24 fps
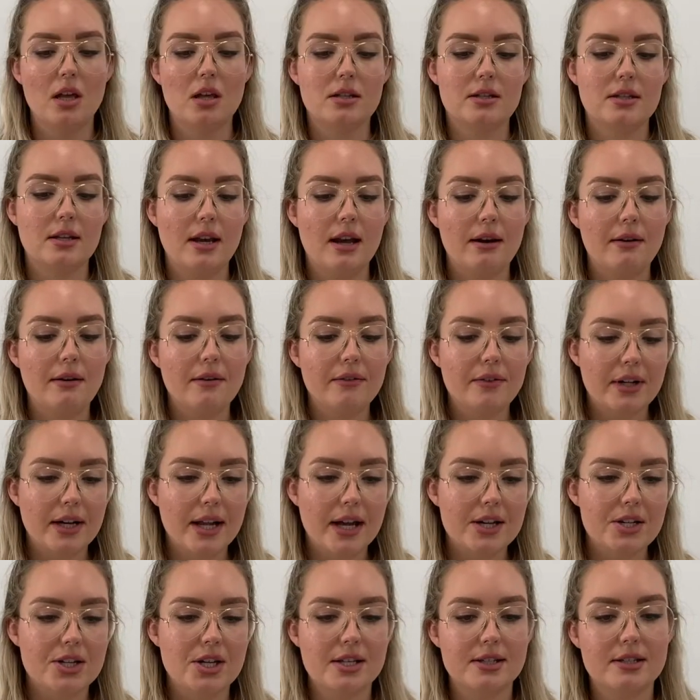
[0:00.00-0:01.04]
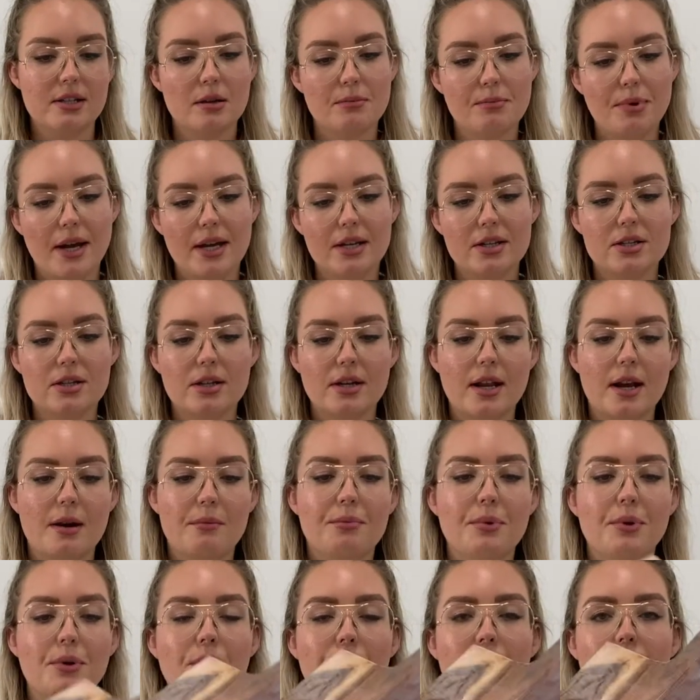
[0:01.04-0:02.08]
So now we've got our gesso painted on our
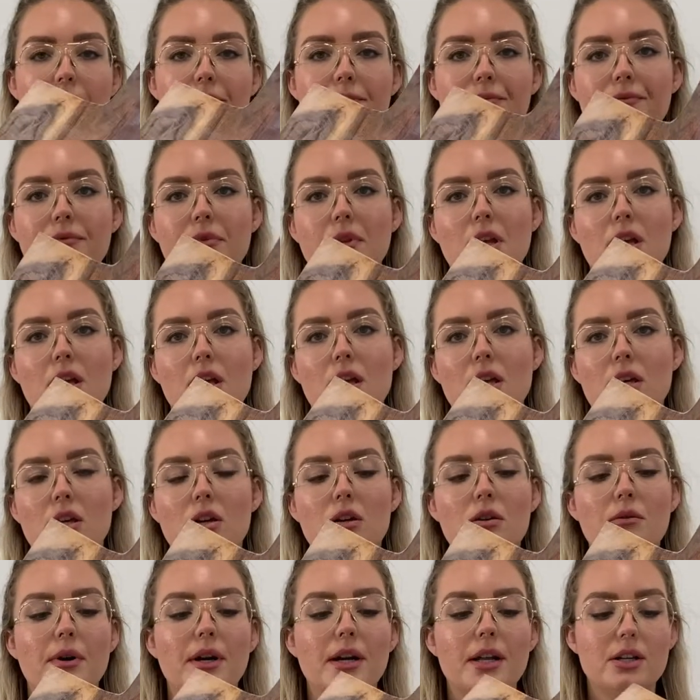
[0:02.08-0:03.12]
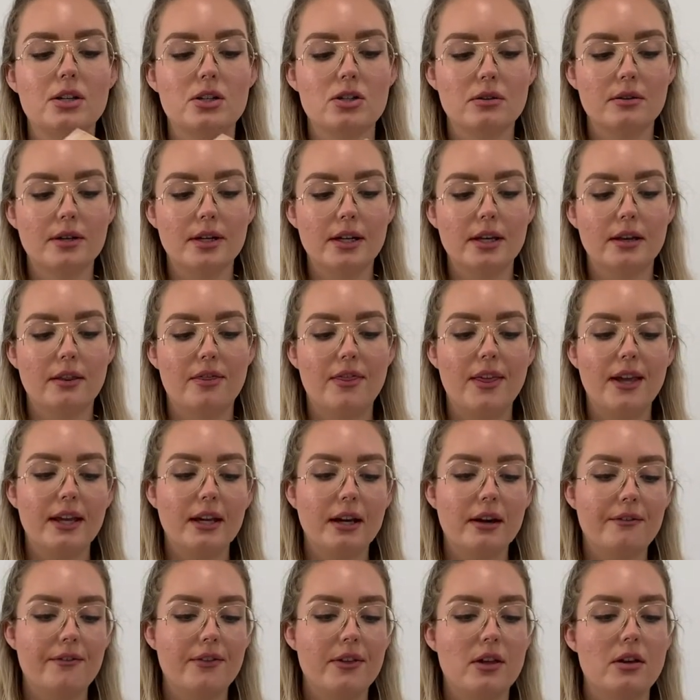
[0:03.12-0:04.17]
board. You want to do it thick
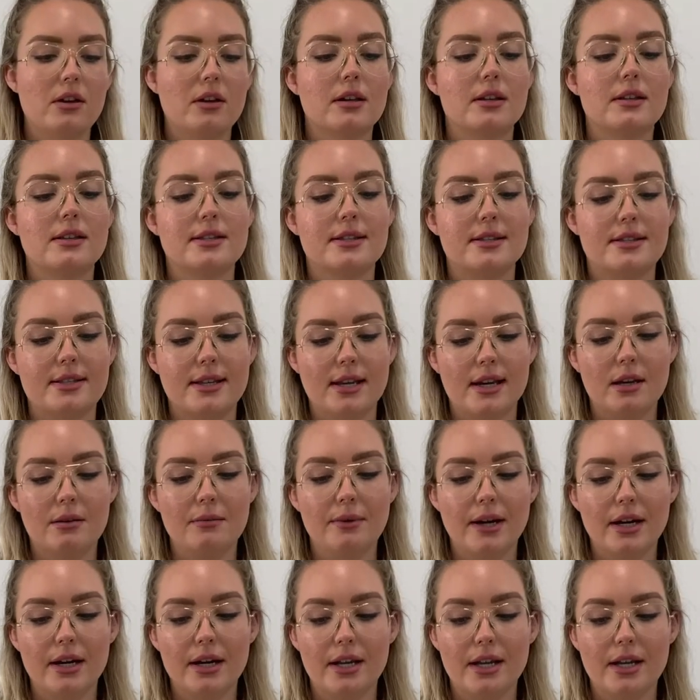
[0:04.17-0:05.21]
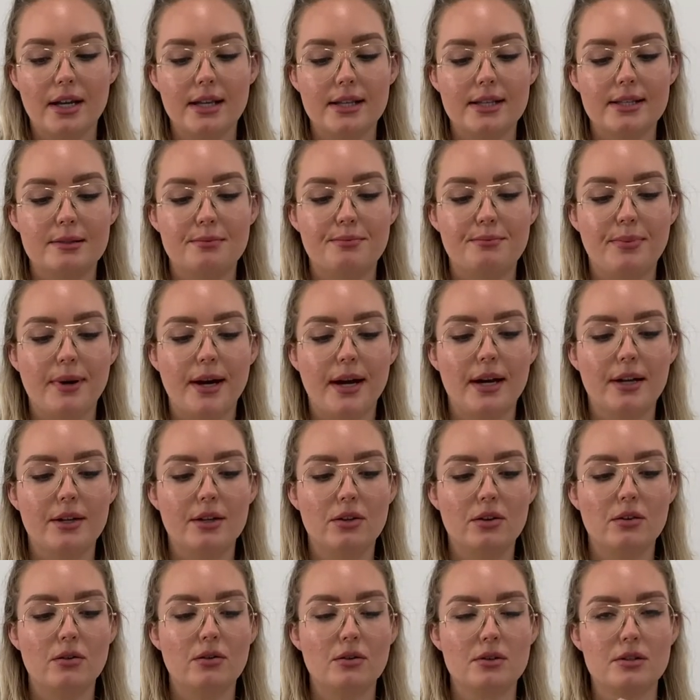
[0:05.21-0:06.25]
enough that you can see where it is, but
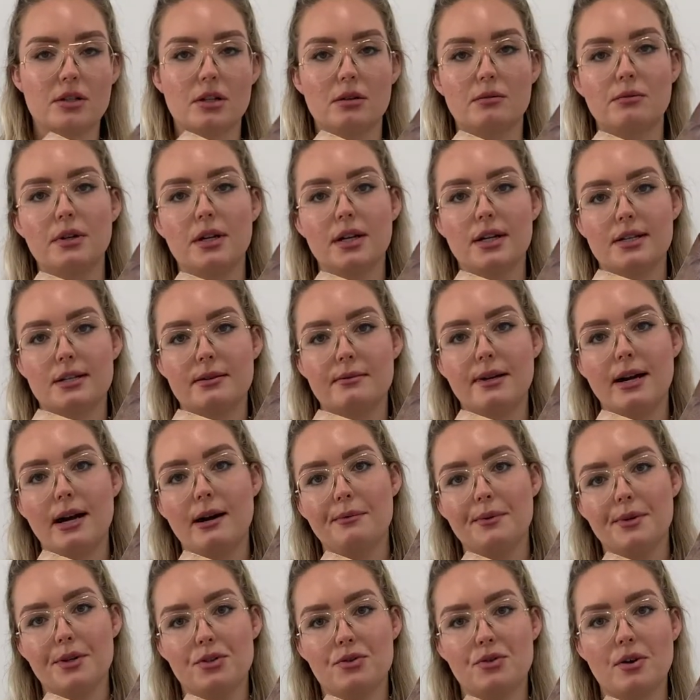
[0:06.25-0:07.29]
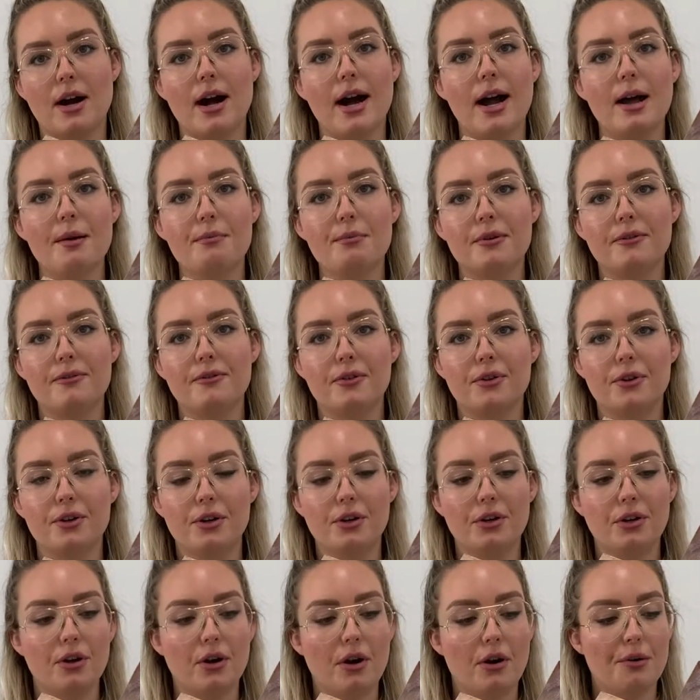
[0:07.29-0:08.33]
you also want it to be able to dry before
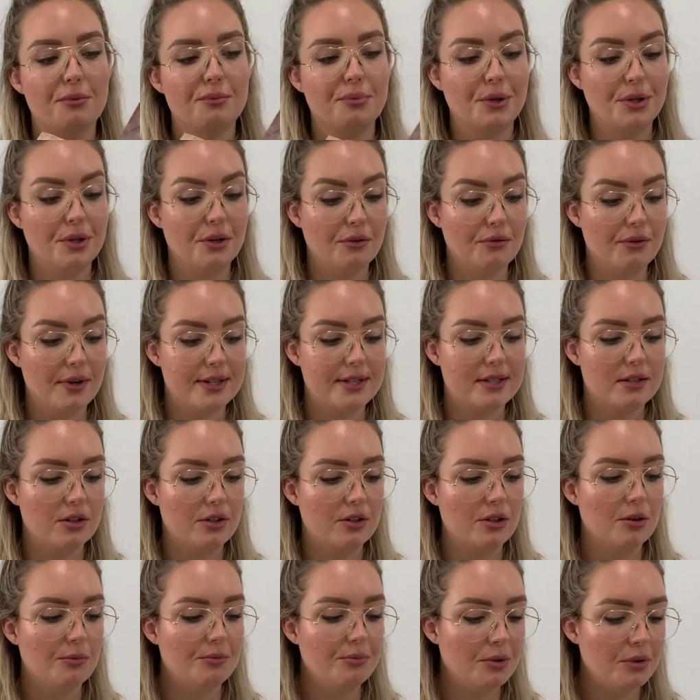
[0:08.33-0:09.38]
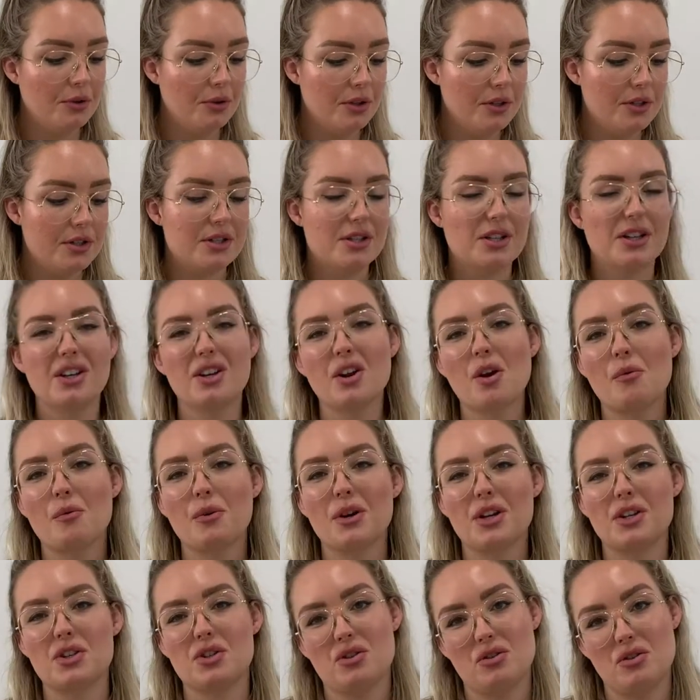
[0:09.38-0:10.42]
you go and put your resin on your board, so you don't want
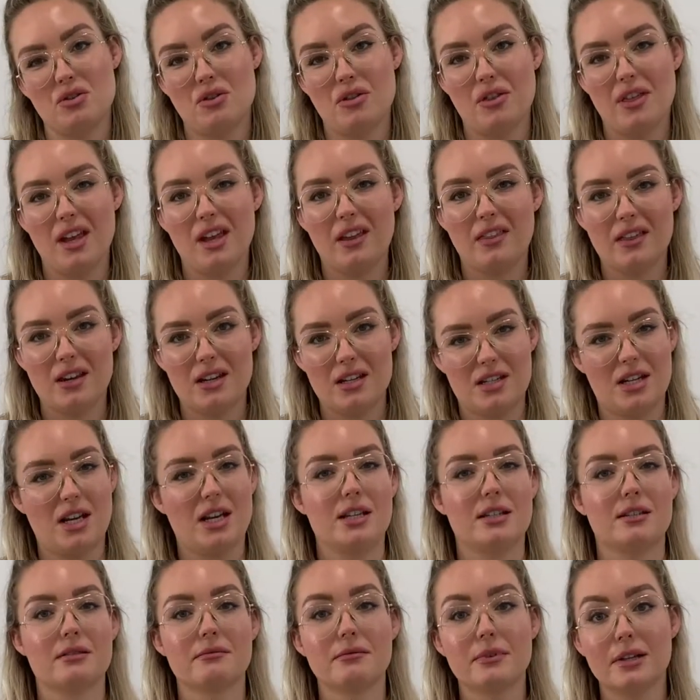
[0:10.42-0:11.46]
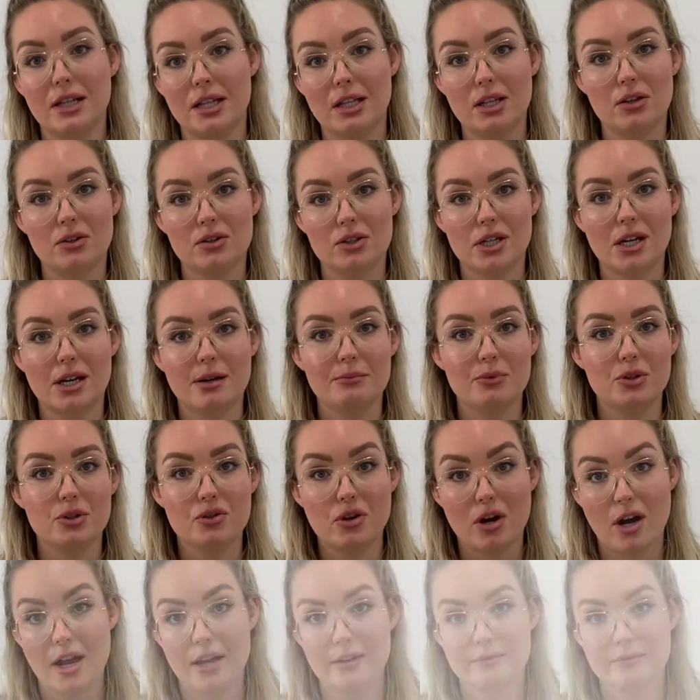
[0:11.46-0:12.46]
it too thick that it takes a really long time to dry.